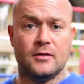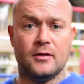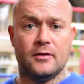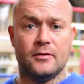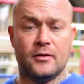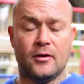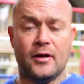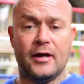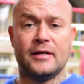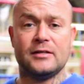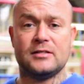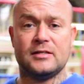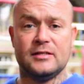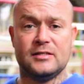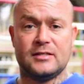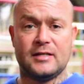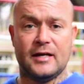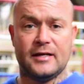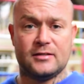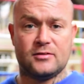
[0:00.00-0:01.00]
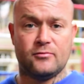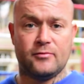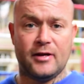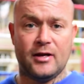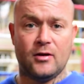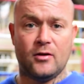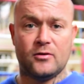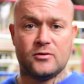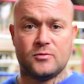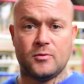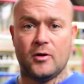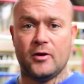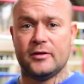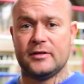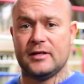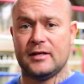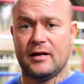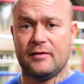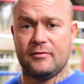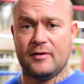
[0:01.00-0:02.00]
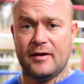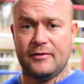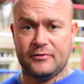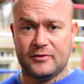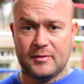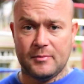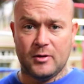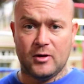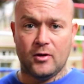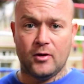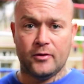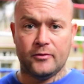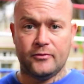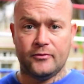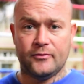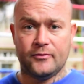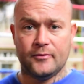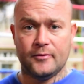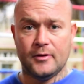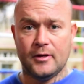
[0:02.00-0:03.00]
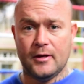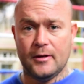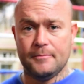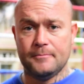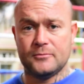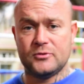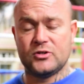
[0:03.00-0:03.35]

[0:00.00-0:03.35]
and I actually started to realise what I did have left in my life.